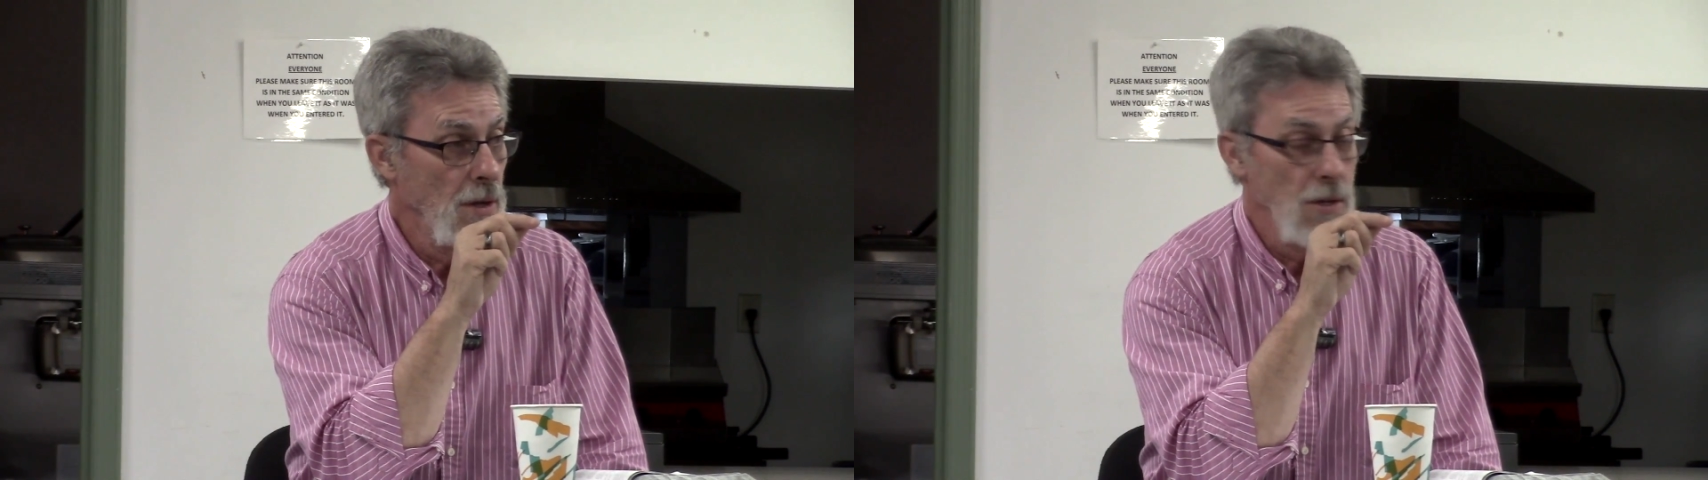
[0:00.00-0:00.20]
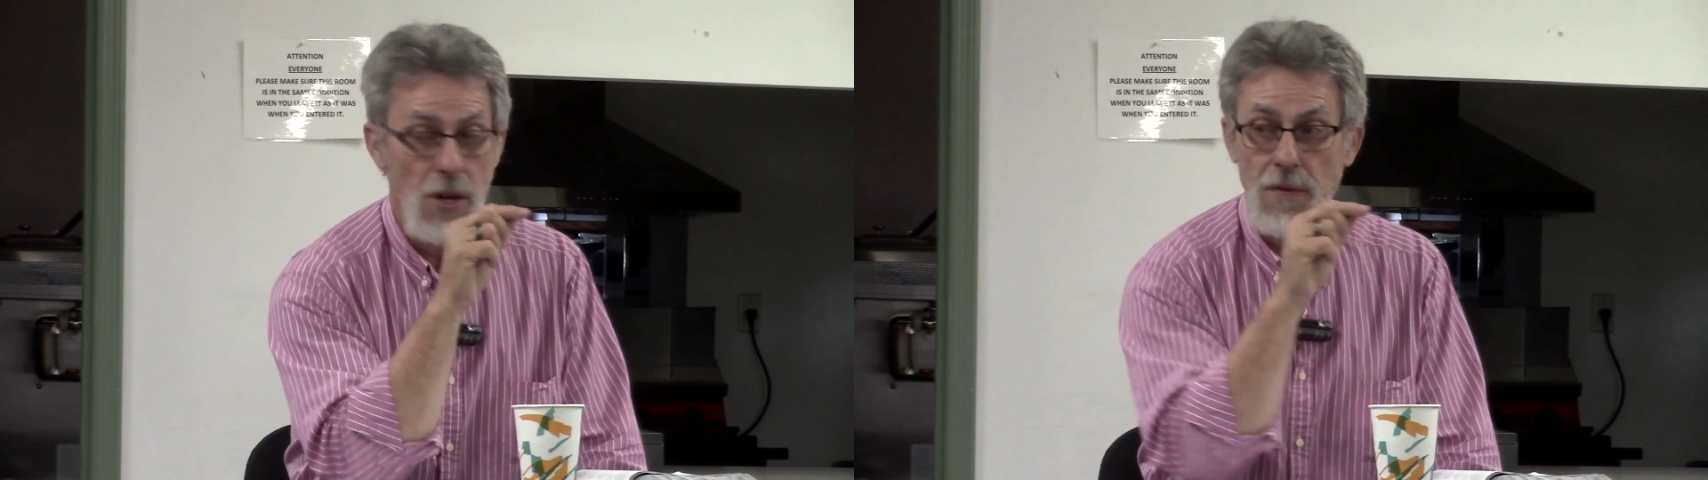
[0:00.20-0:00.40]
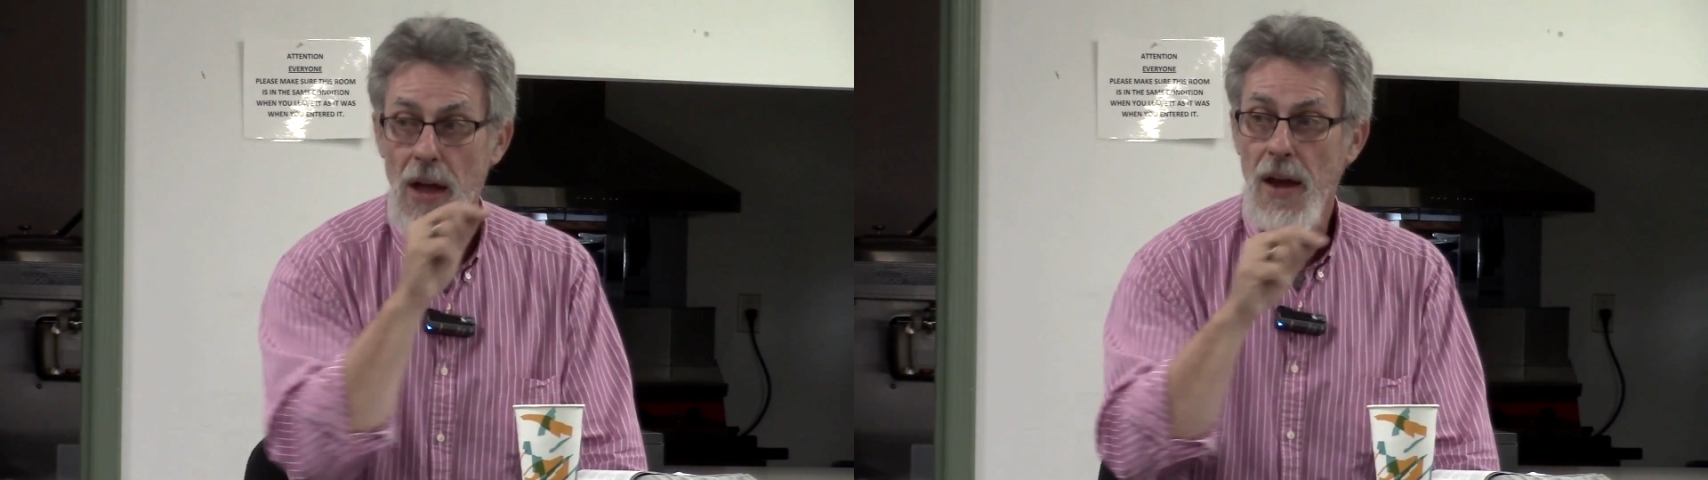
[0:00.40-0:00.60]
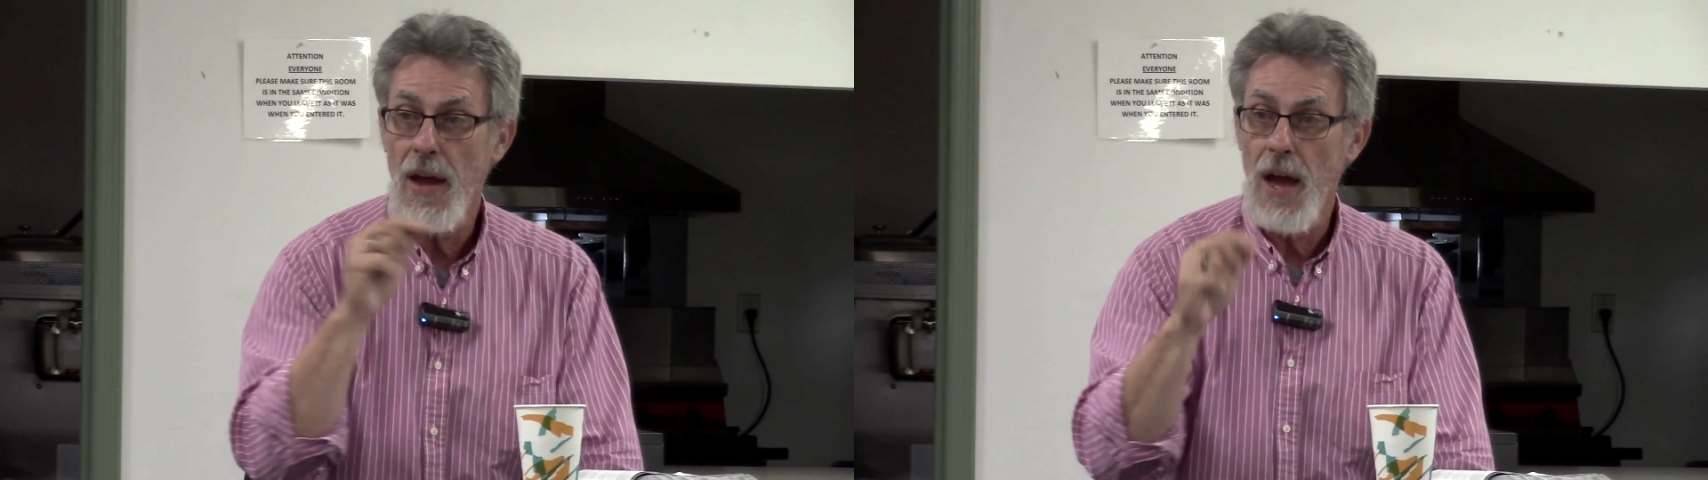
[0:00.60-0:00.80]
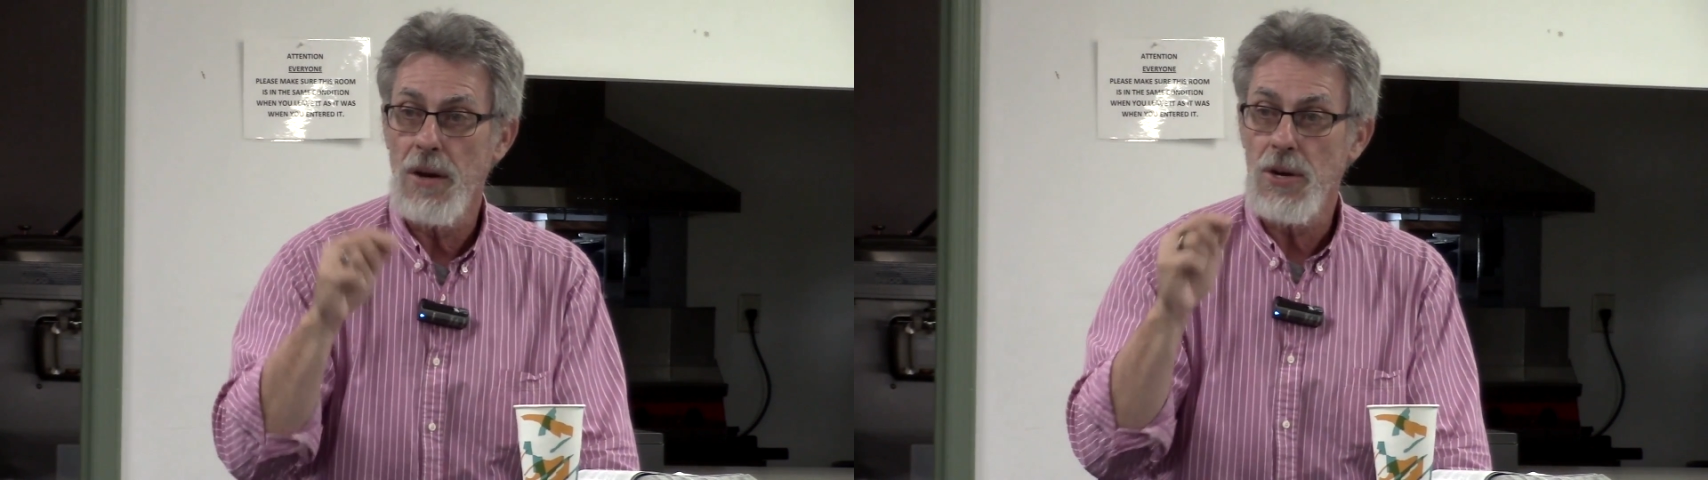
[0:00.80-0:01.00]
You've got
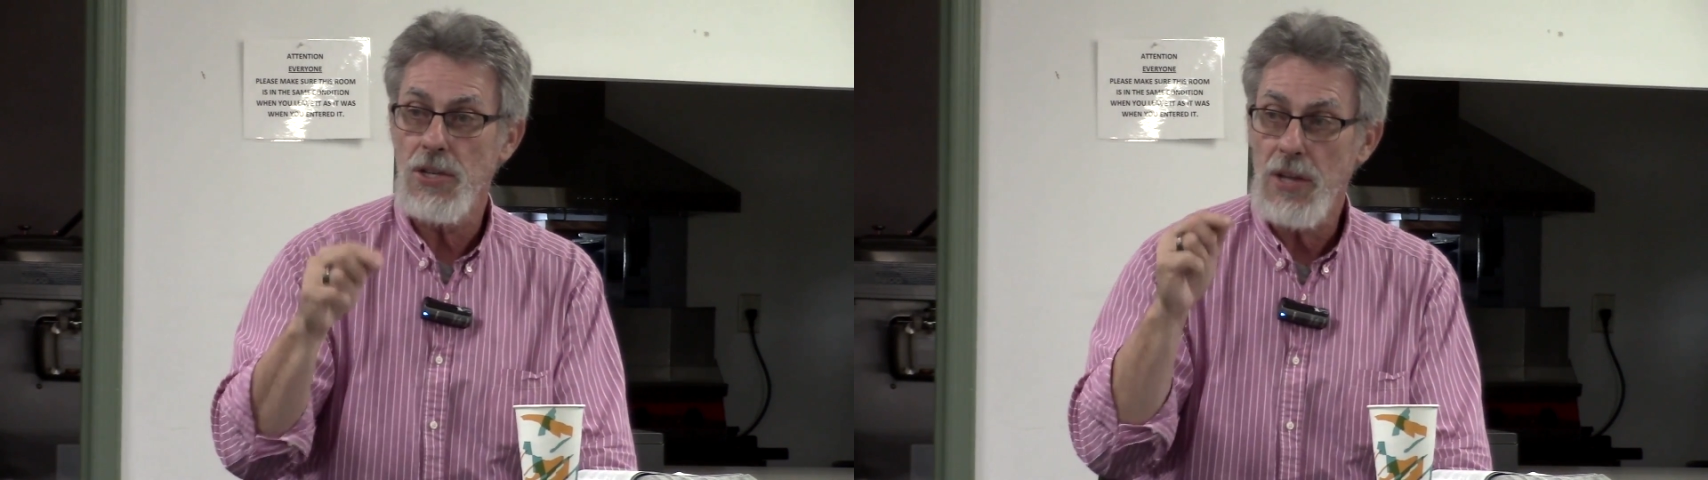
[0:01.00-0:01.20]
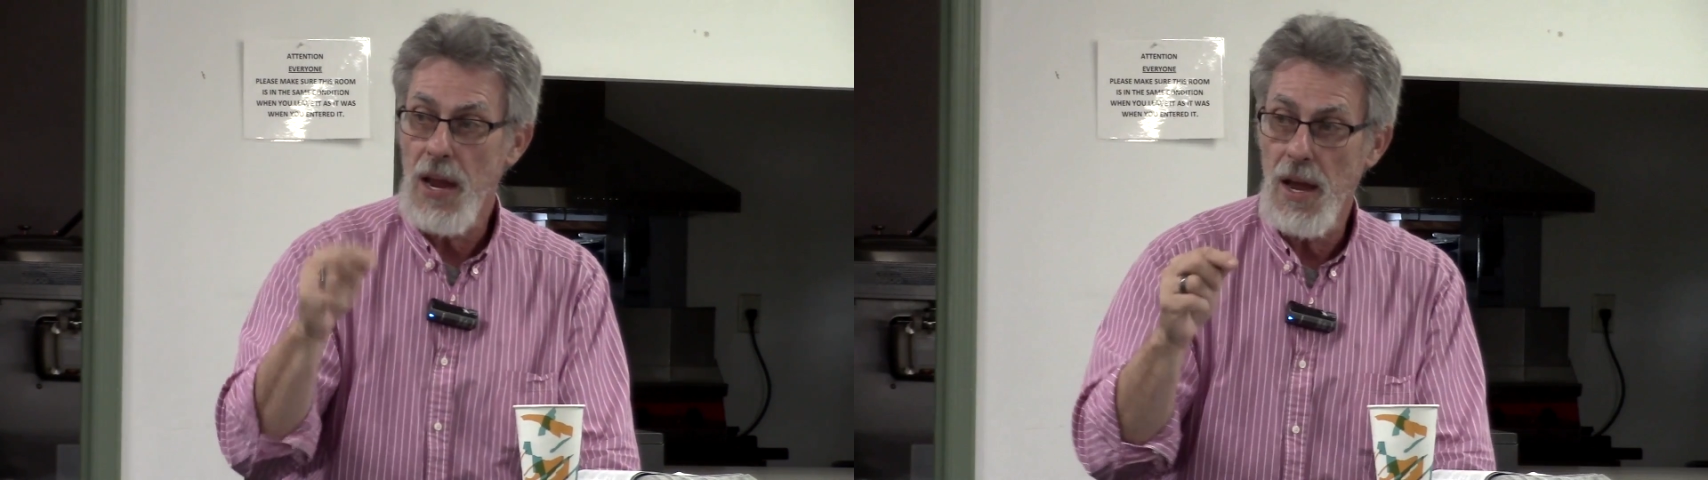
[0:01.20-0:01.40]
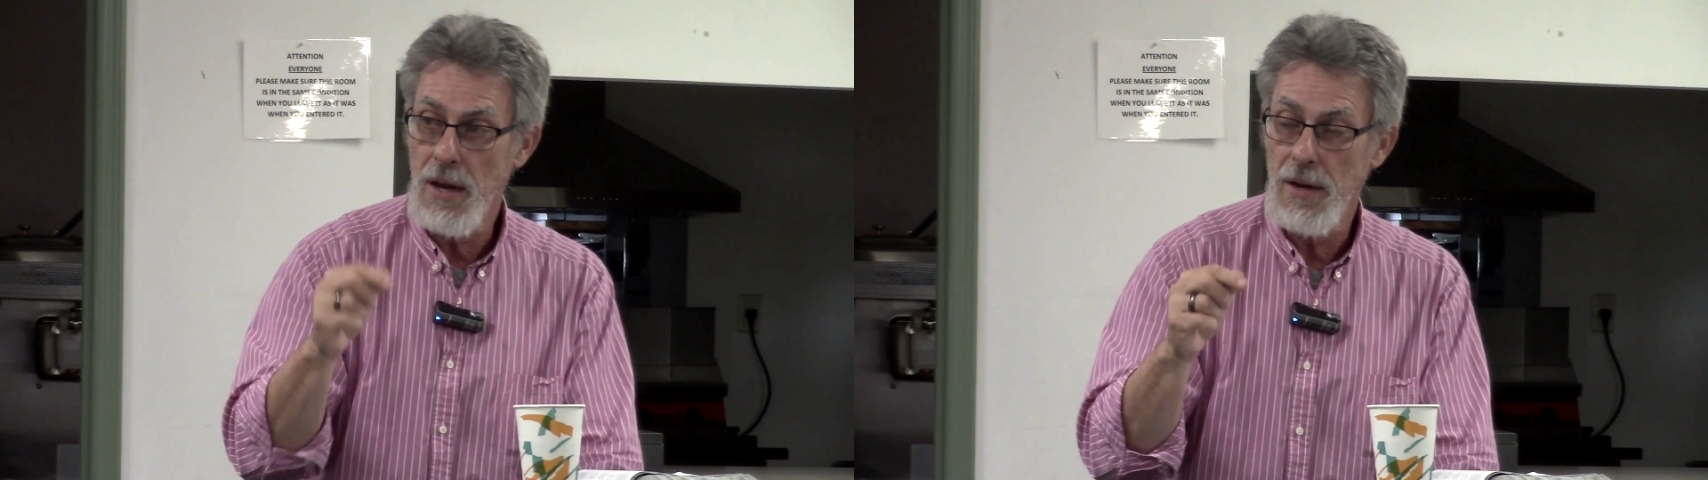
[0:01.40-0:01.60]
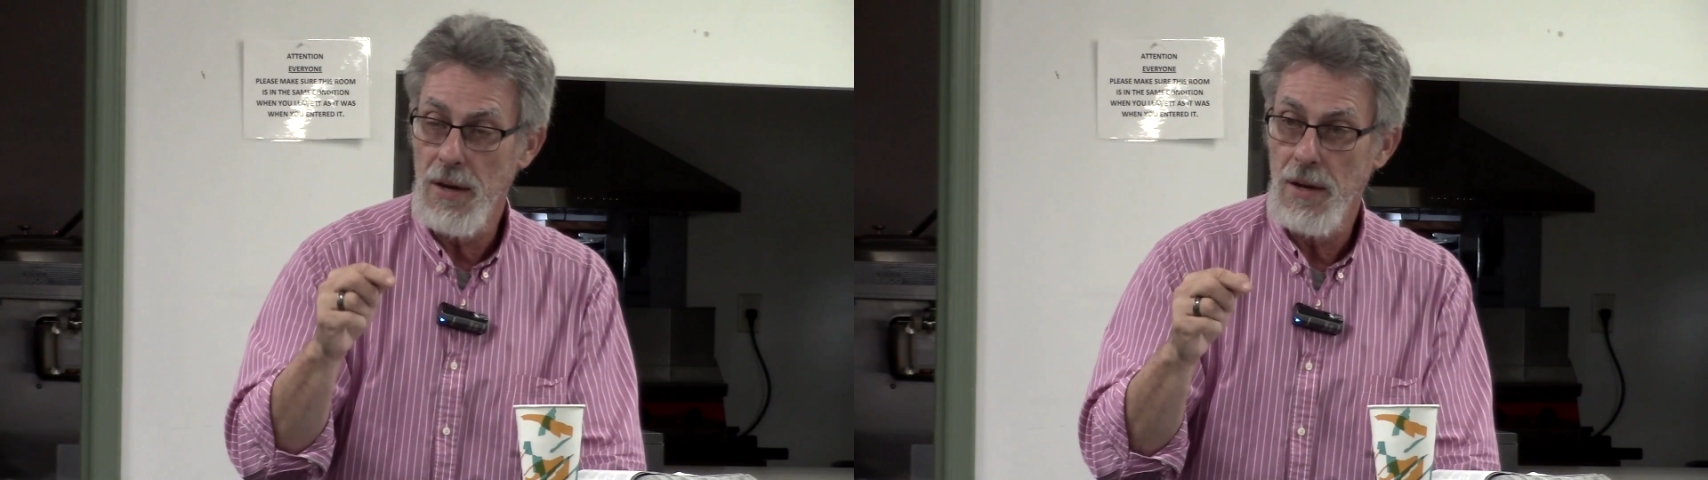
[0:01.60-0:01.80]
to understand.